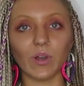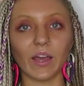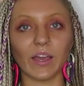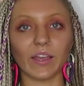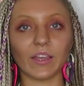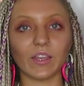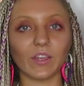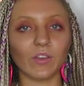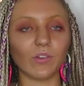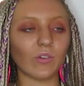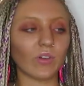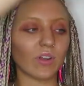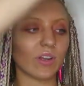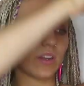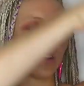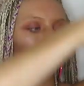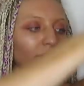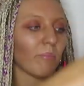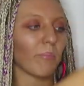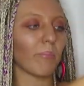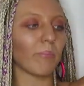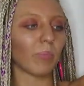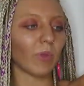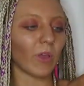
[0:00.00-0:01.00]
Like you
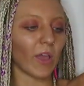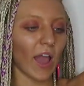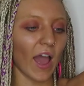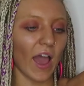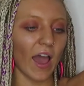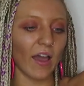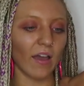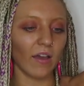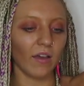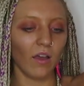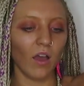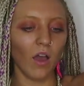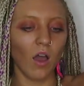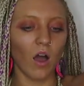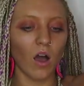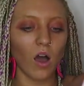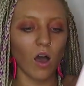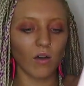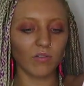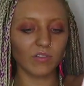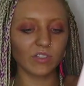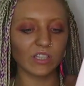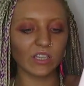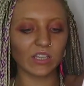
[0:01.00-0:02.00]
could get
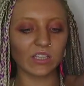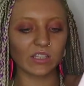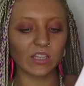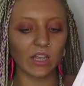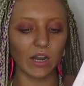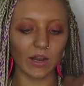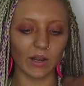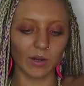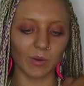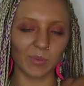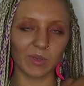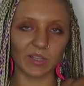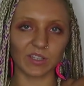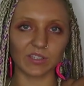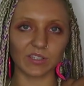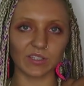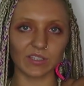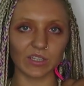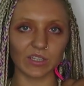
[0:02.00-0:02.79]
Obviously it's a little bit